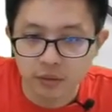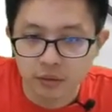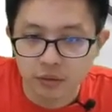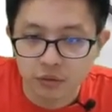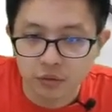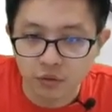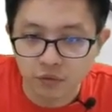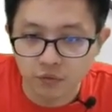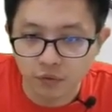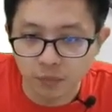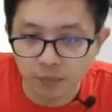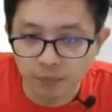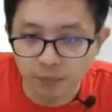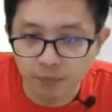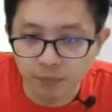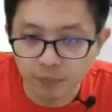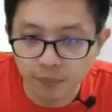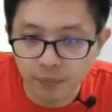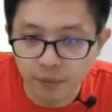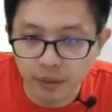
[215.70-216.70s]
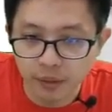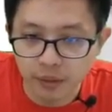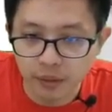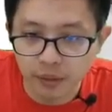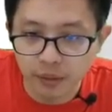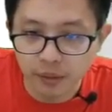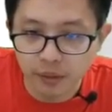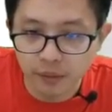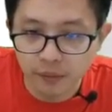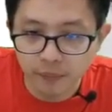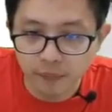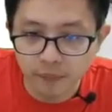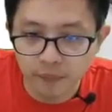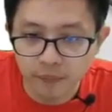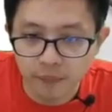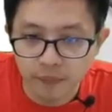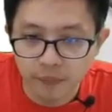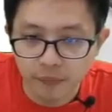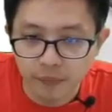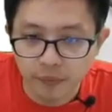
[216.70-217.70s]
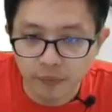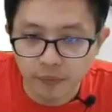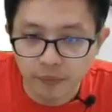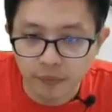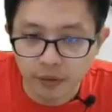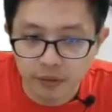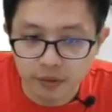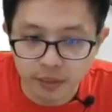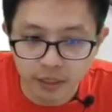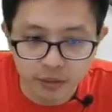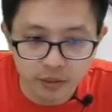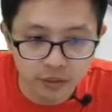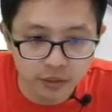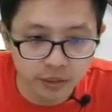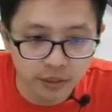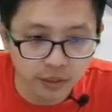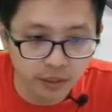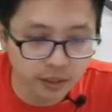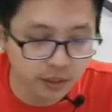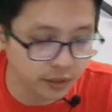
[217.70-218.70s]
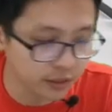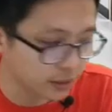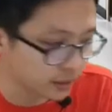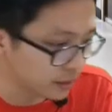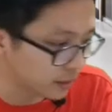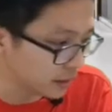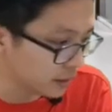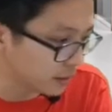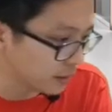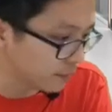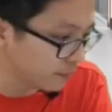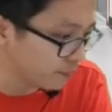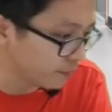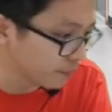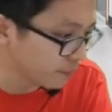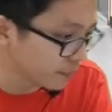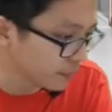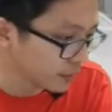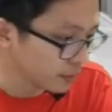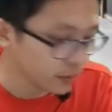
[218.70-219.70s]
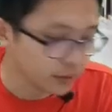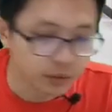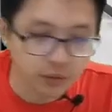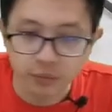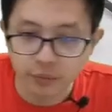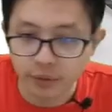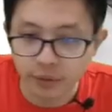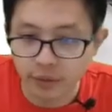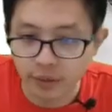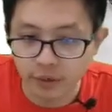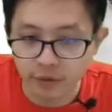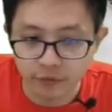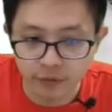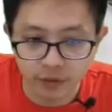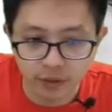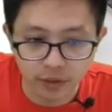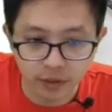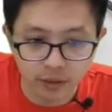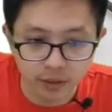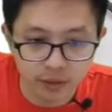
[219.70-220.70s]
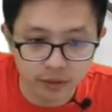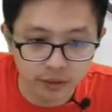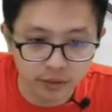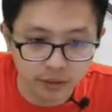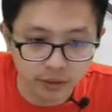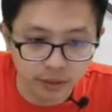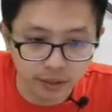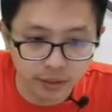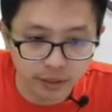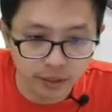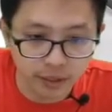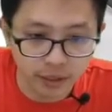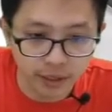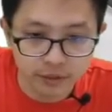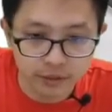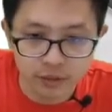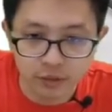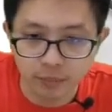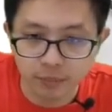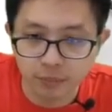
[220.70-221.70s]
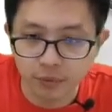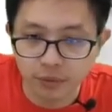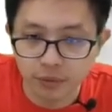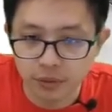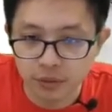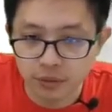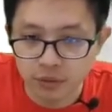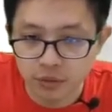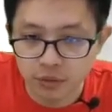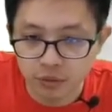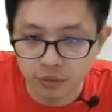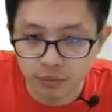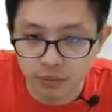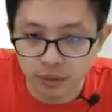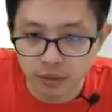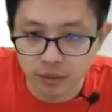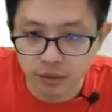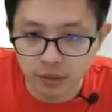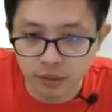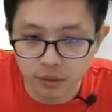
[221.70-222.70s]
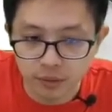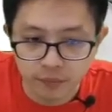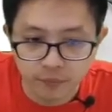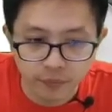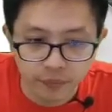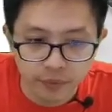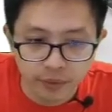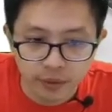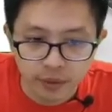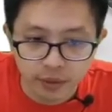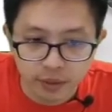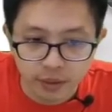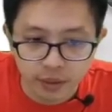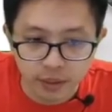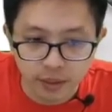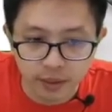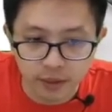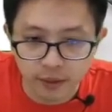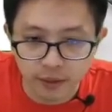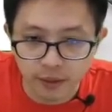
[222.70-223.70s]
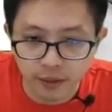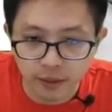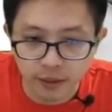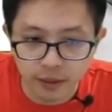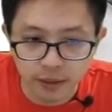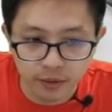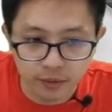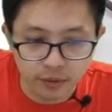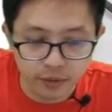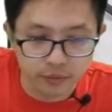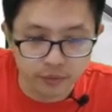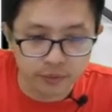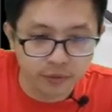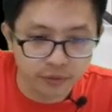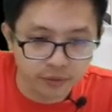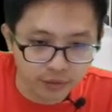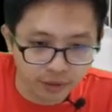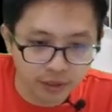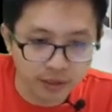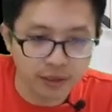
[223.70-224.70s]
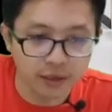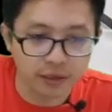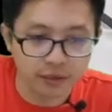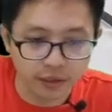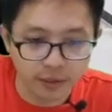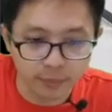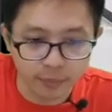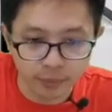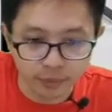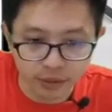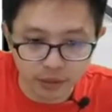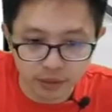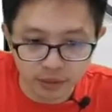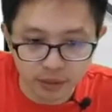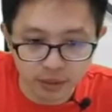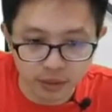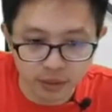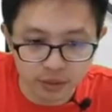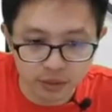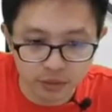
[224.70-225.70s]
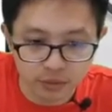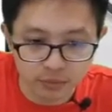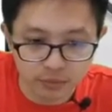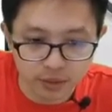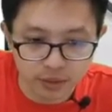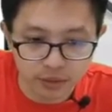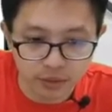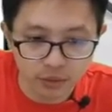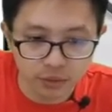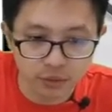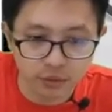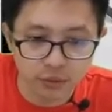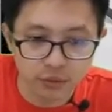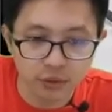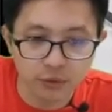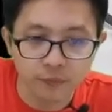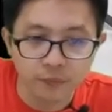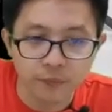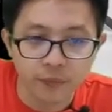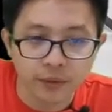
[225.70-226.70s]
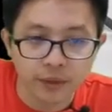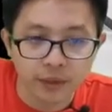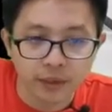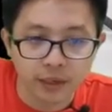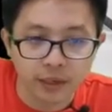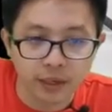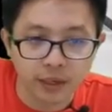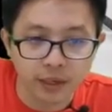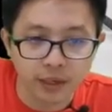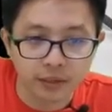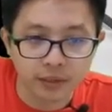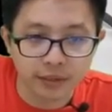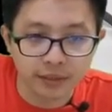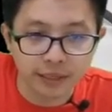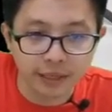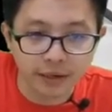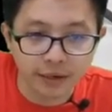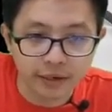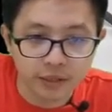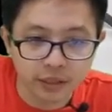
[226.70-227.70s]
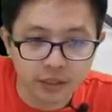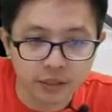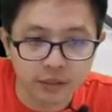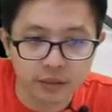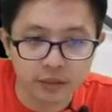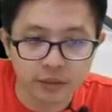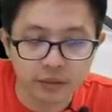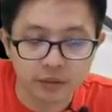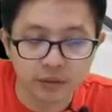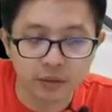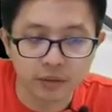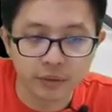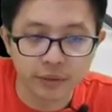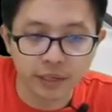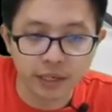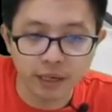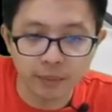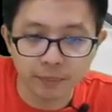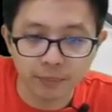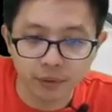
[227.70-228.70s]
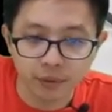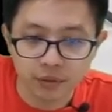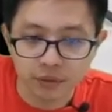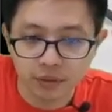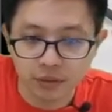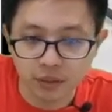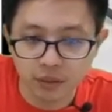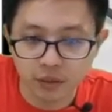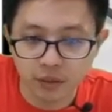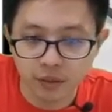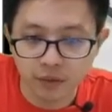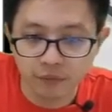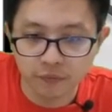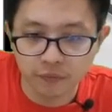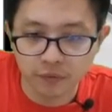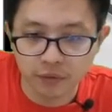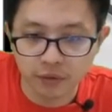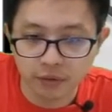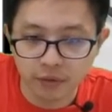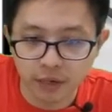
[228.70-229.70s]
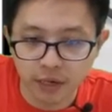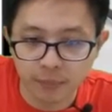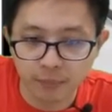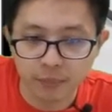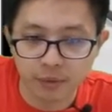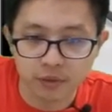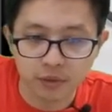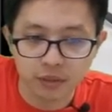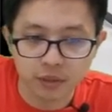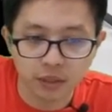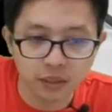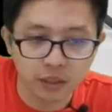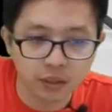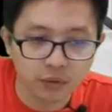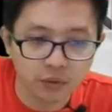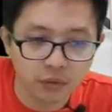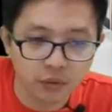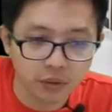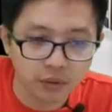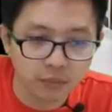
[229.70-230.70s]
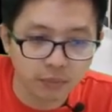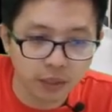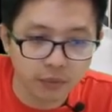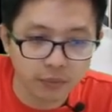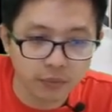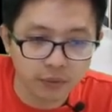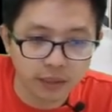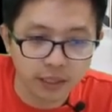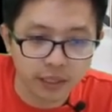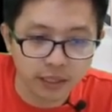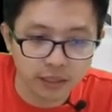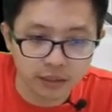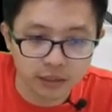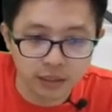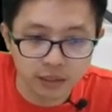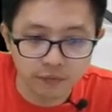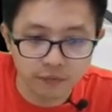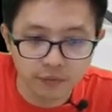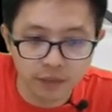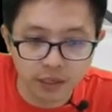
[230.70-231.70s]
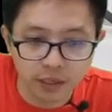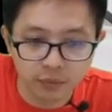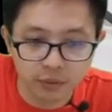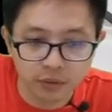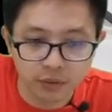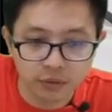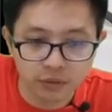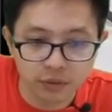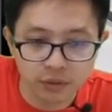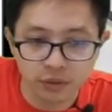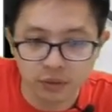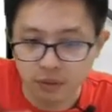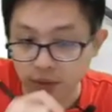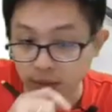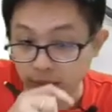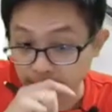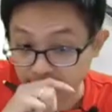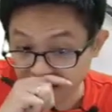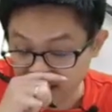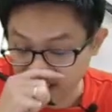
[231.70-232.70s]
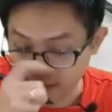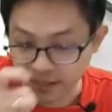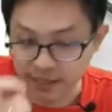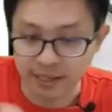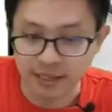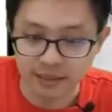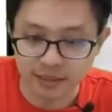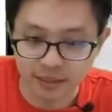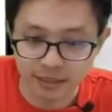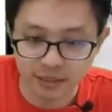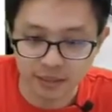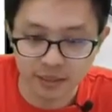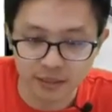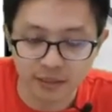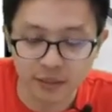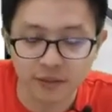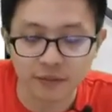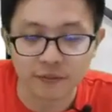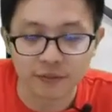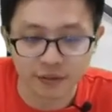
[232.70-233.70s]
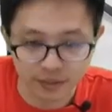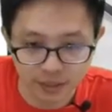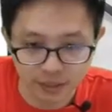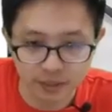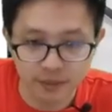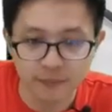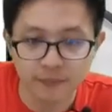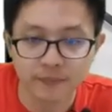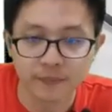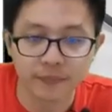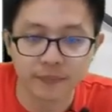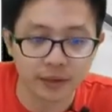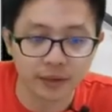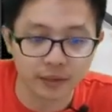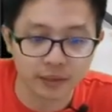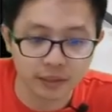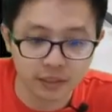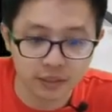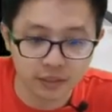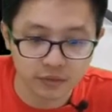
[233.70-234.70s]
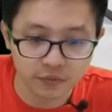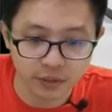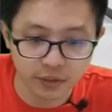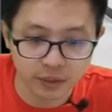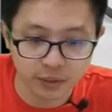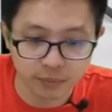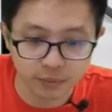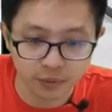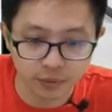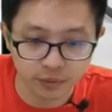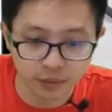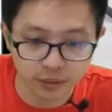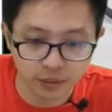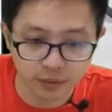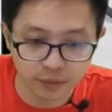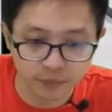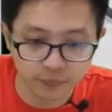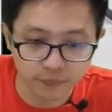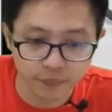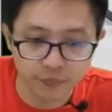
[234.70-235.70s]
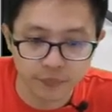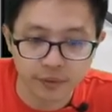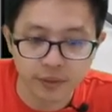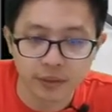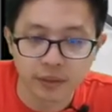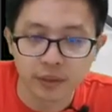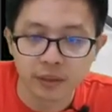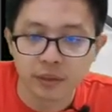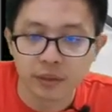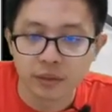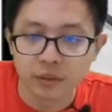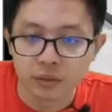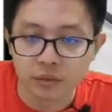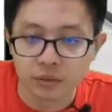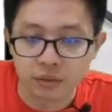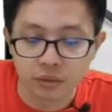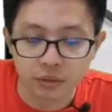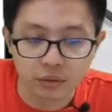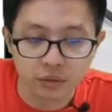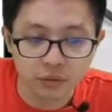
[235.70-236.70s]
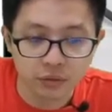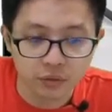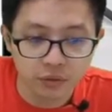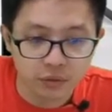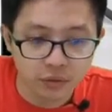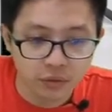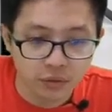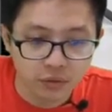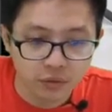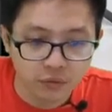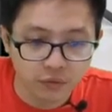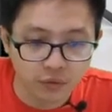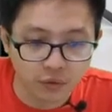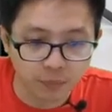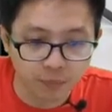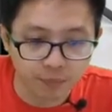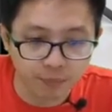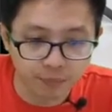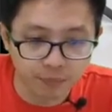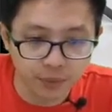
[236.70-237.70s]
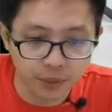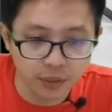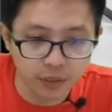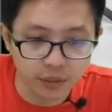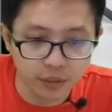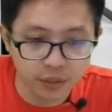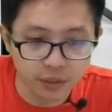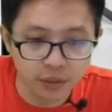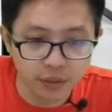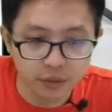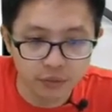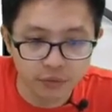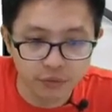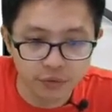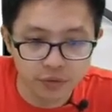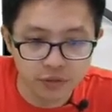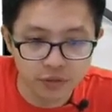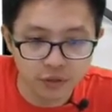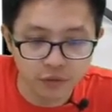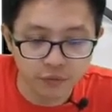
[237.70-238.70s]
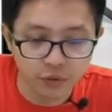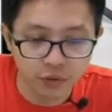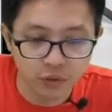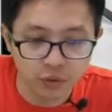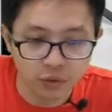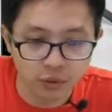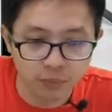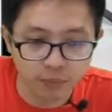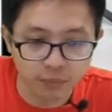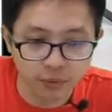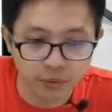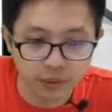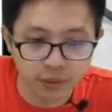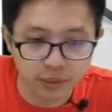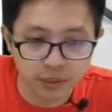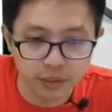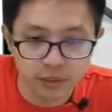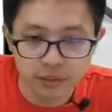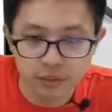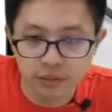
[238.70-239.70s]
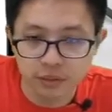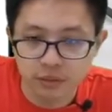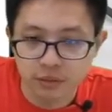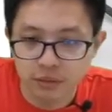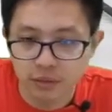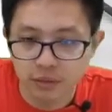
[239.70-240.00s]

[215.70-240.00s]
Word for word: So, for P, it's actually, um, we have uh, the X component should be, uh, you know, ah, important thing is you must know uh, the direction going up positive, to the right positive, going backward negative, downward also negative, okay? Uh, this is very important. So, for P, resolve into components.